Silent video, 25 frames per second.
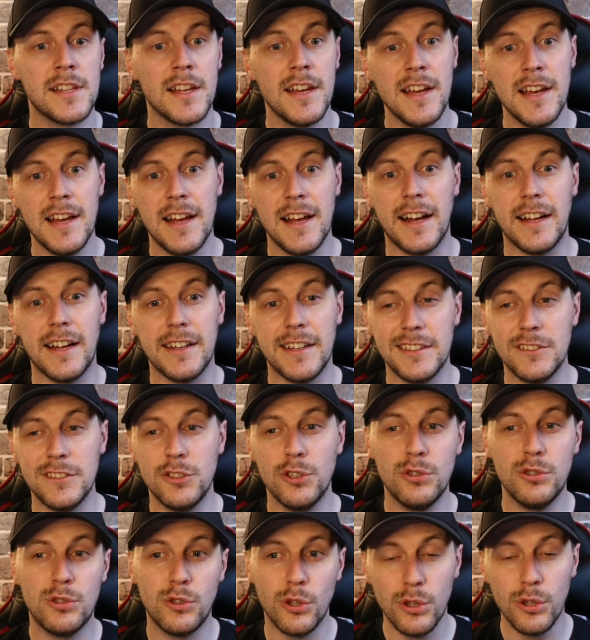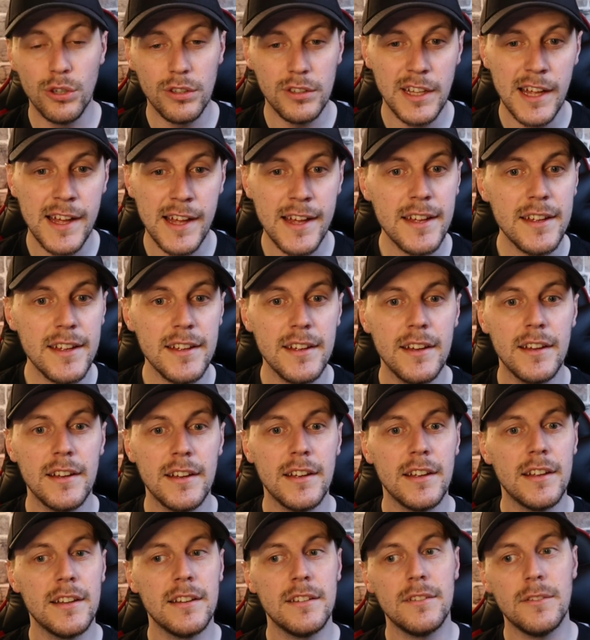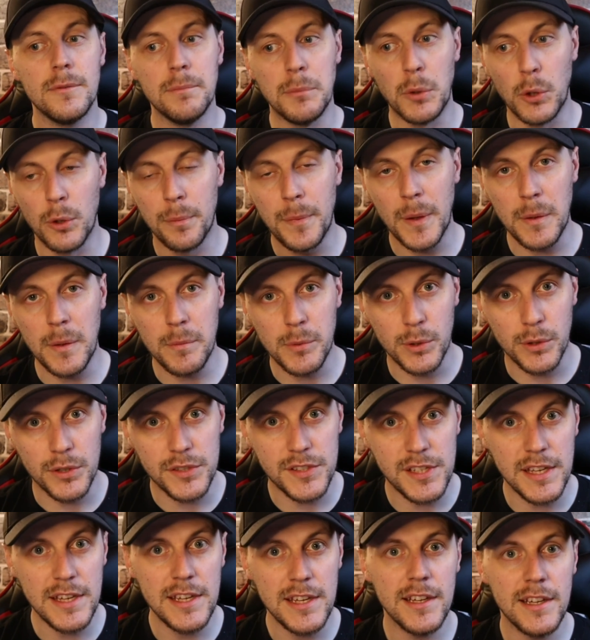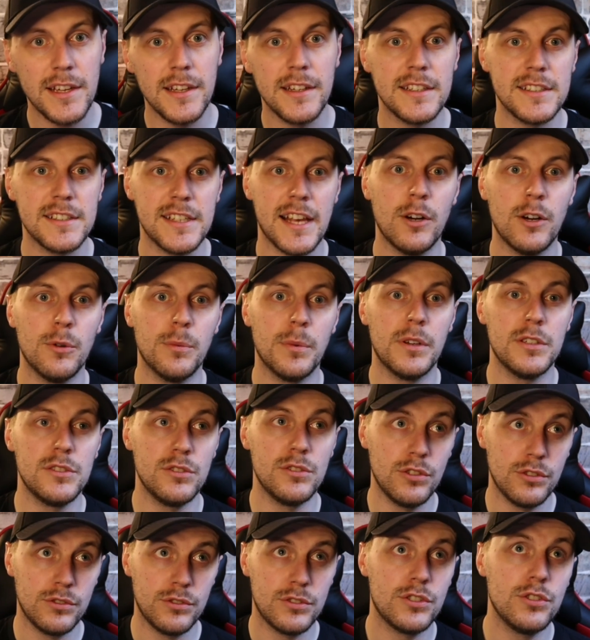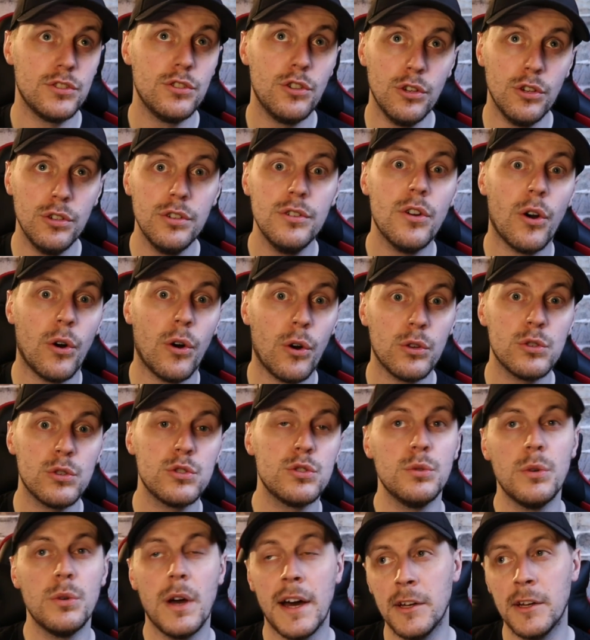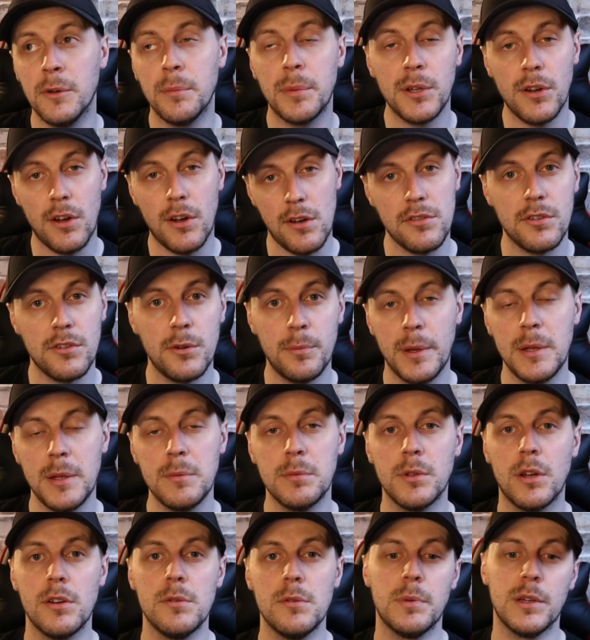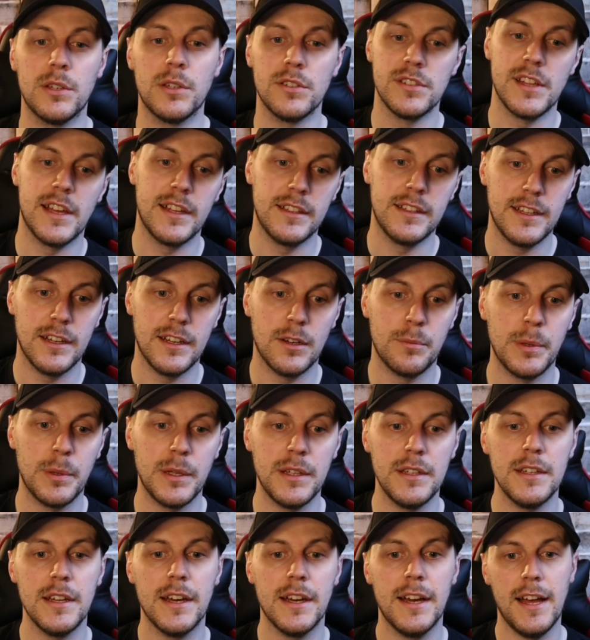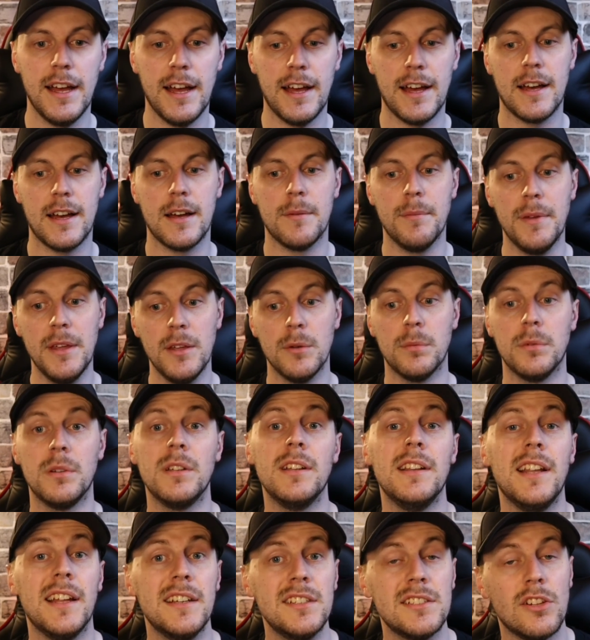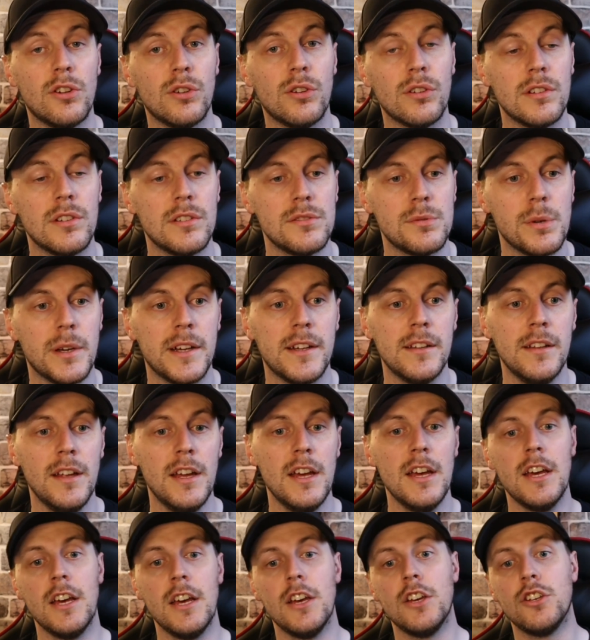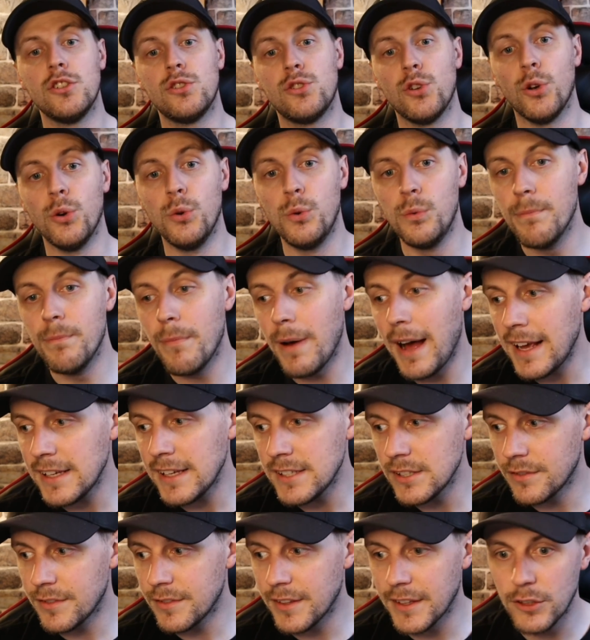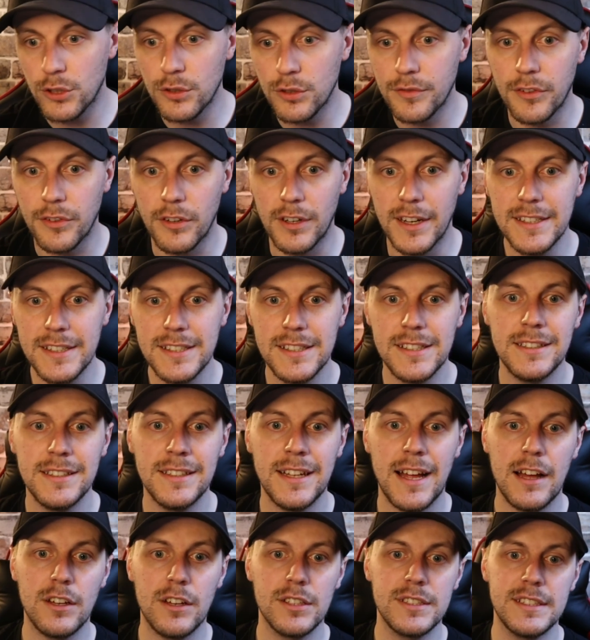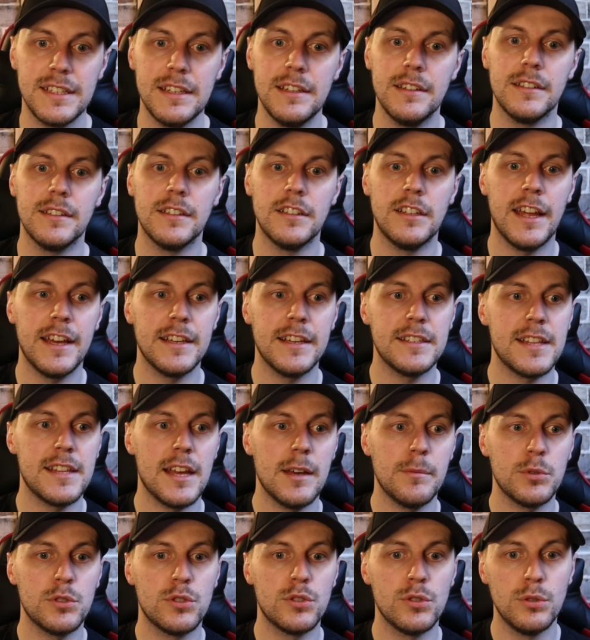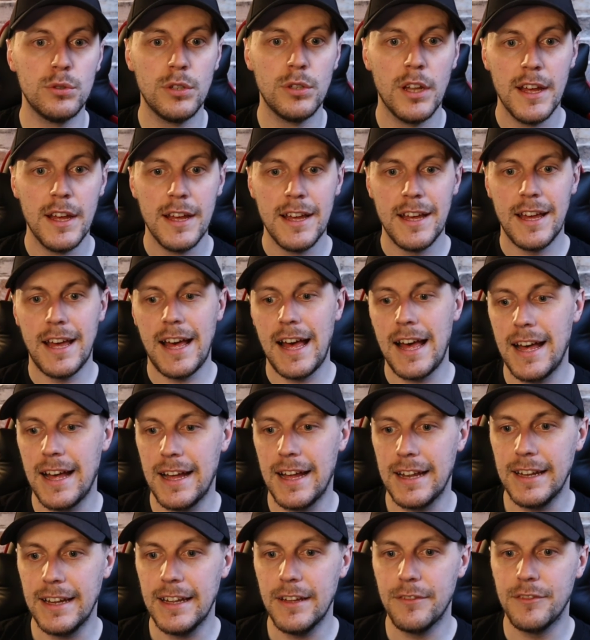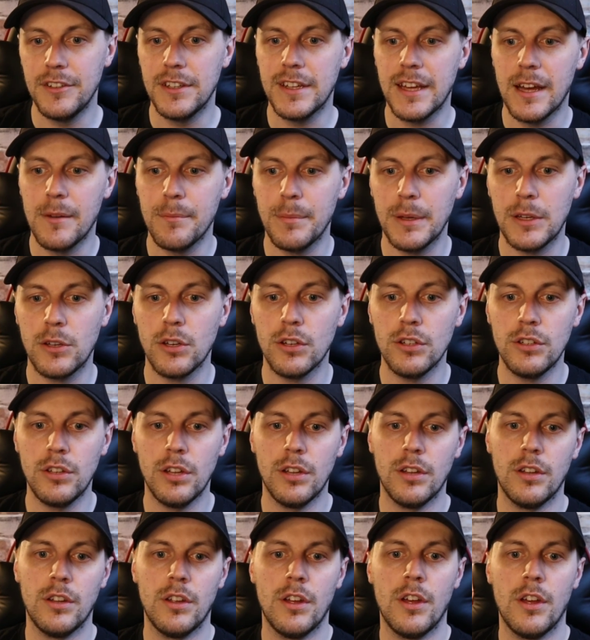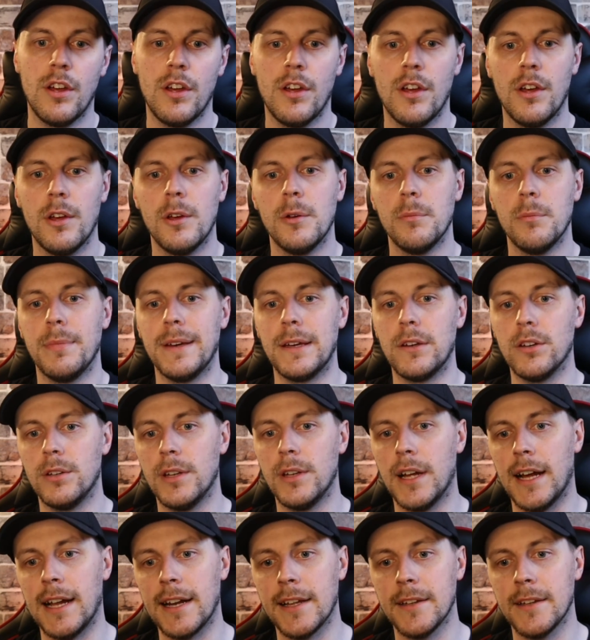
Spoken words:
And in you doing that, more people will see it, and it's you also helping other people out, because then they'll be able to listen on it as well. So massive thank you for listening. I'll see you in the next episode, and if you can't be good at